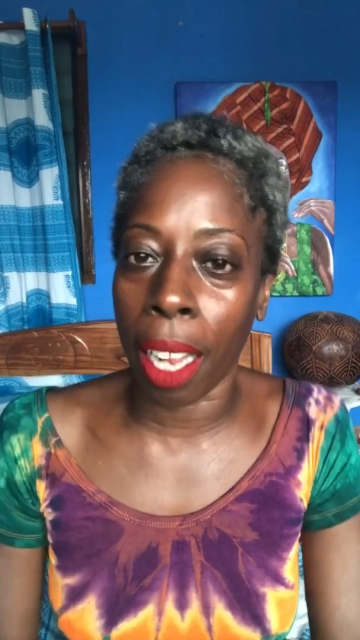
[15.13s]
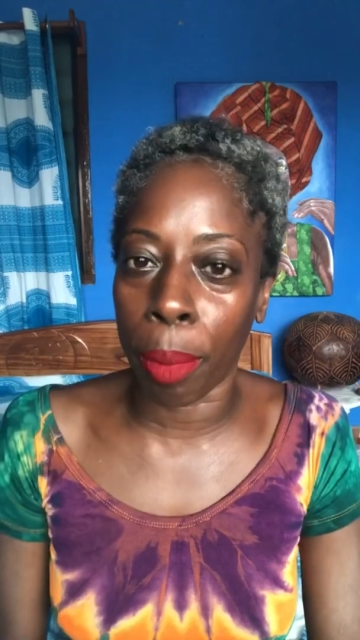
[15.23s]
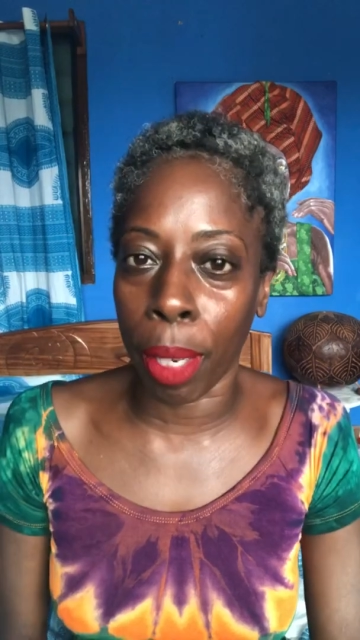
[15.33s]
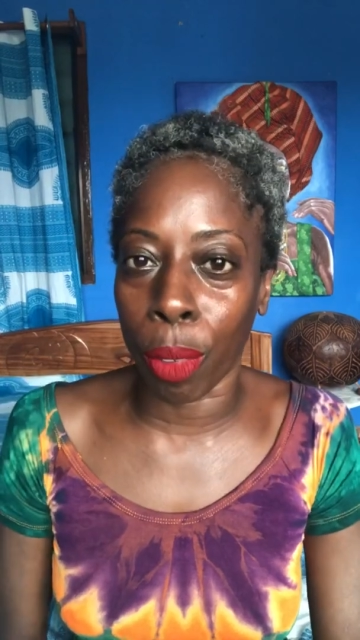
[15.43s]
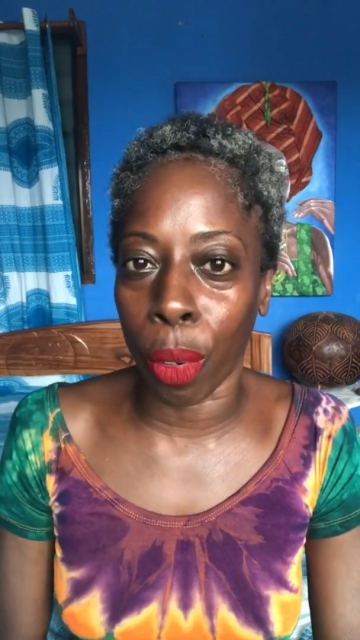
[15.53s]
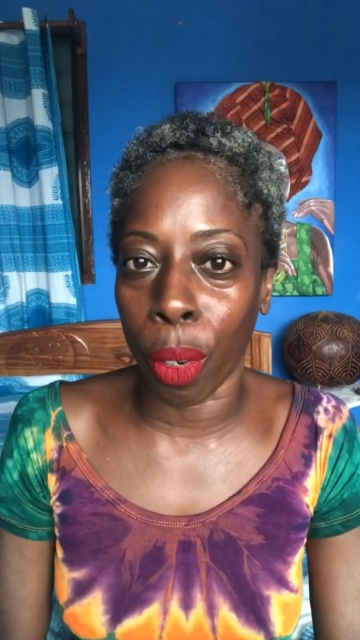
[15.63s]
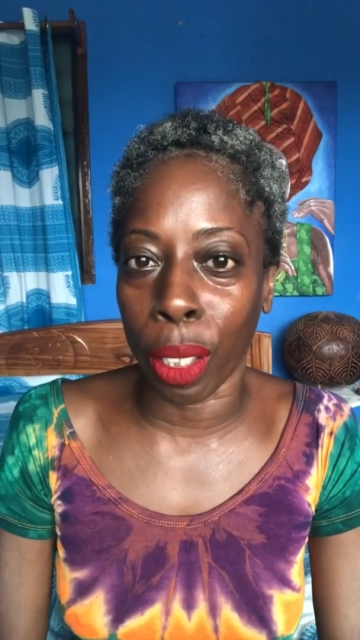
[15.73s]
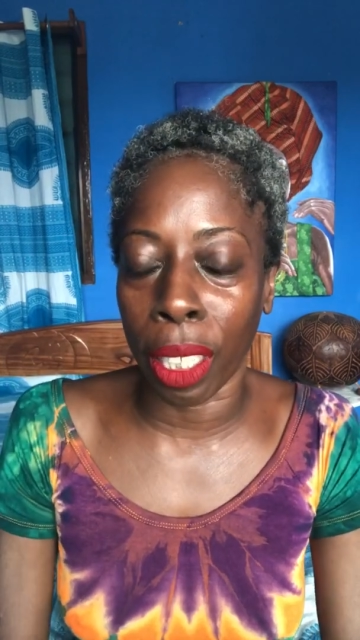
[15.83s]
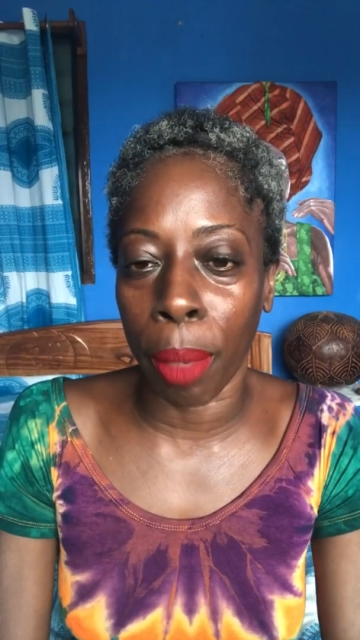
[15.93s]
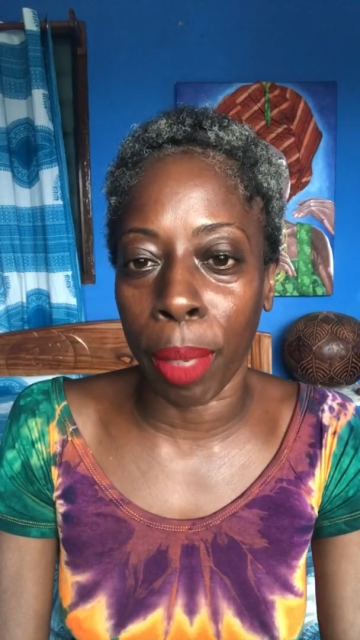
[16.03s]
I'm never on it.
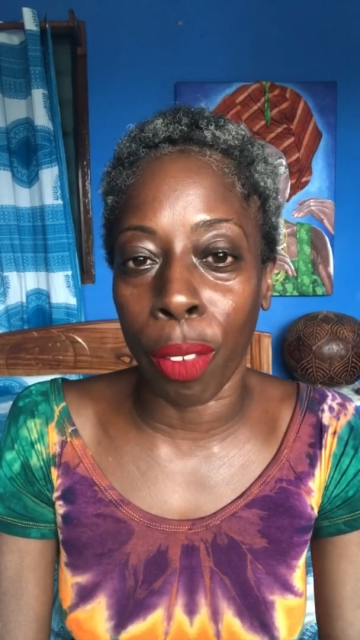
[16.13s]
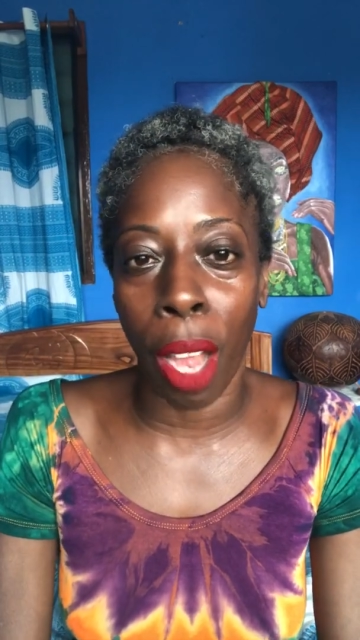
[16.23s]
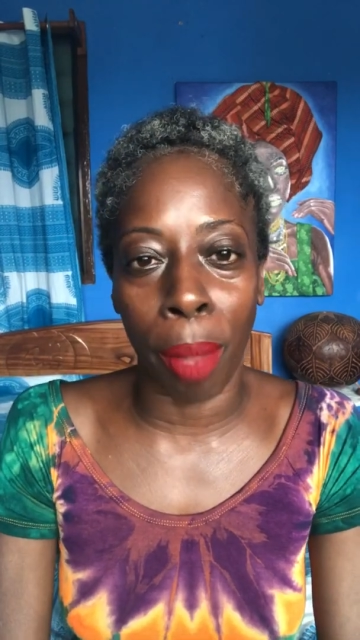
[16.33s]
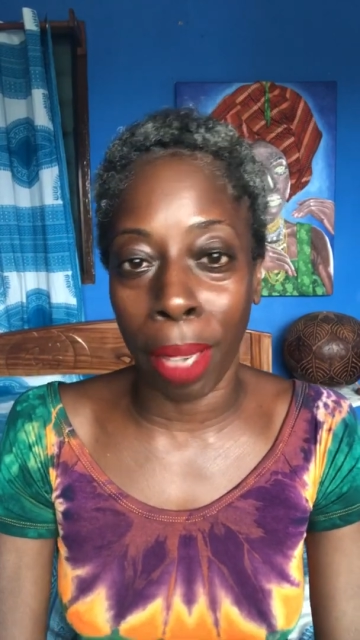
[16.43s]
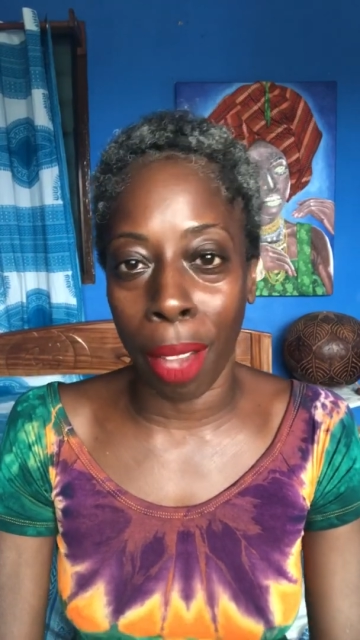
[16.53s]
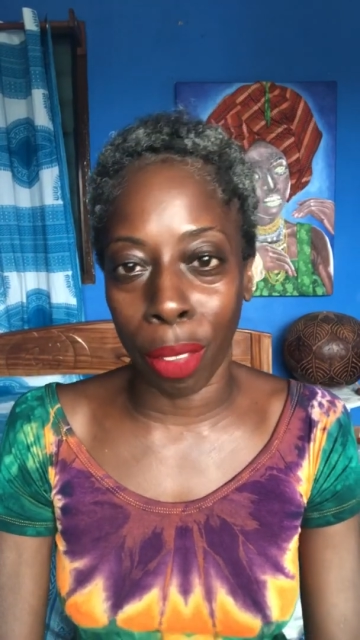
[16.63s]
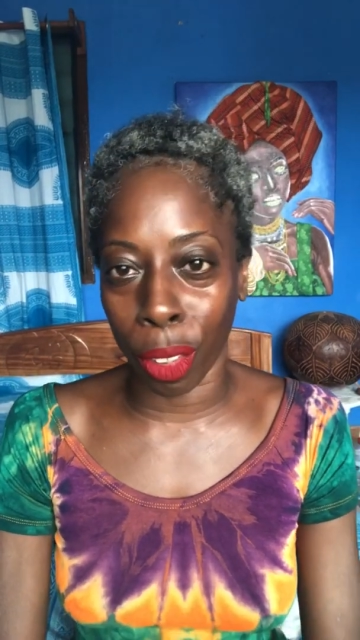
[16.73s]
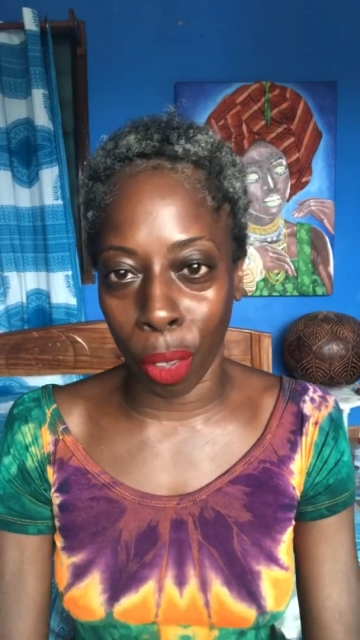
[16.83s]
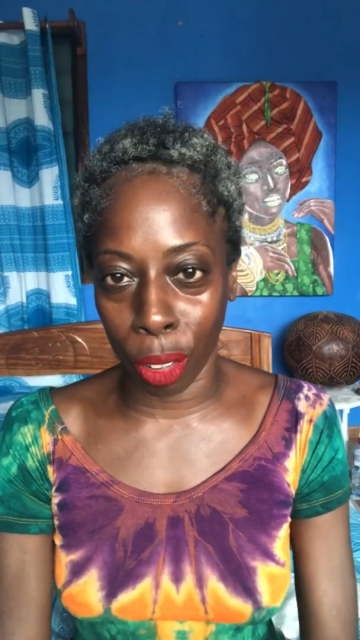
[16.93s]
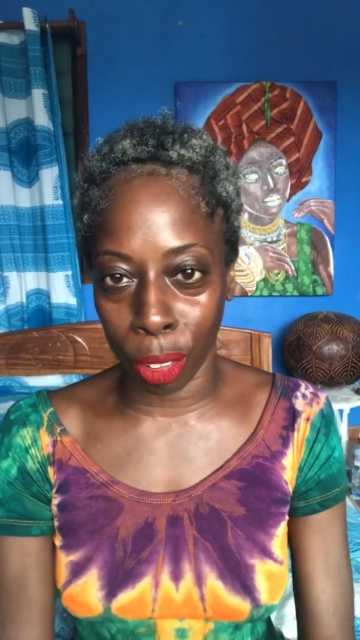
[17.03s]
I'm not really
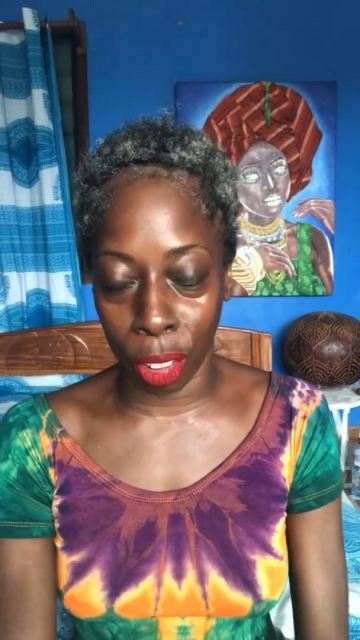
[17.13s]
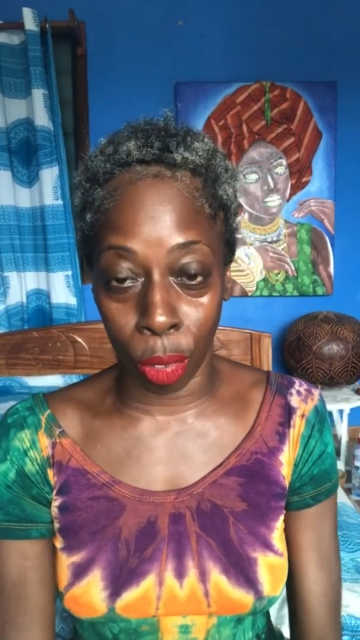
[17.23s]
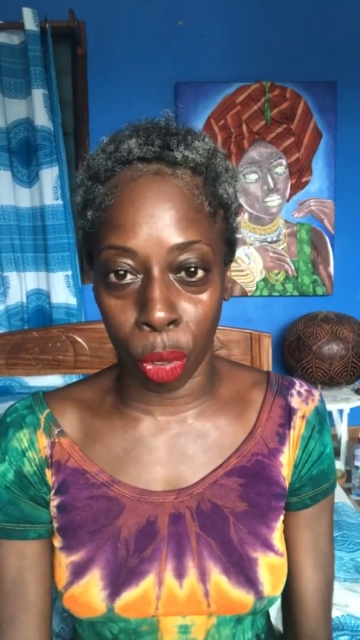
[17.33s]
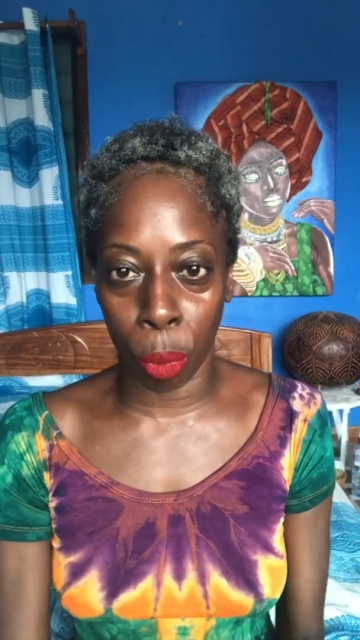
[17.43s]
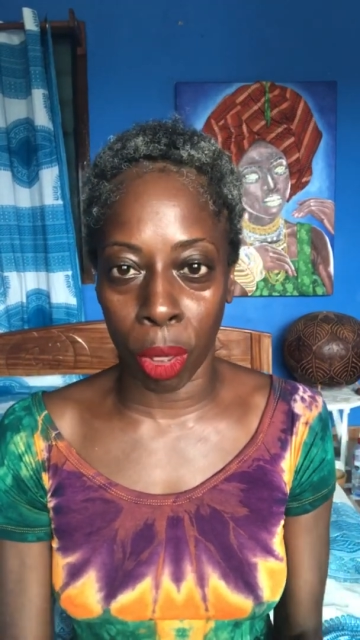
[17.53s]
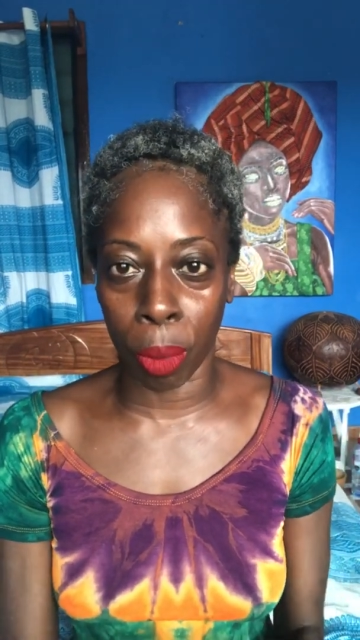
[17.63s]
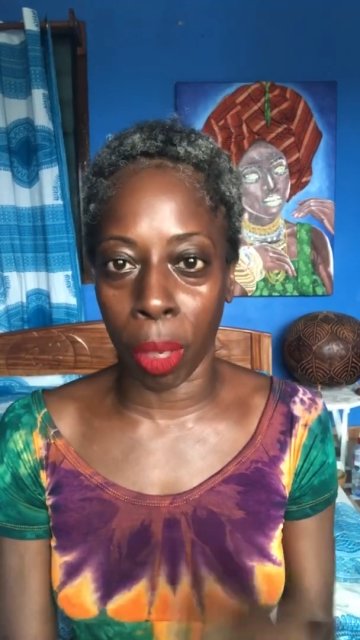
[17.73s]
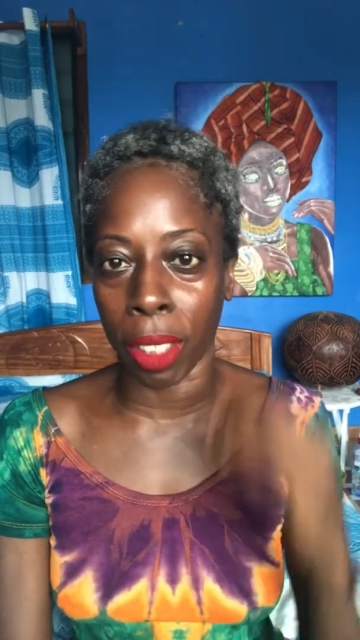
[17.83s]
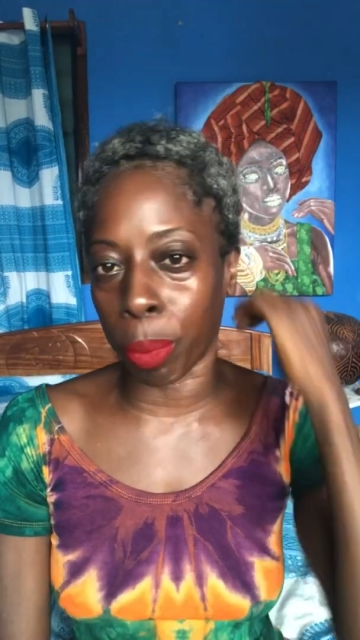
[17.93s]
on YouTube as much,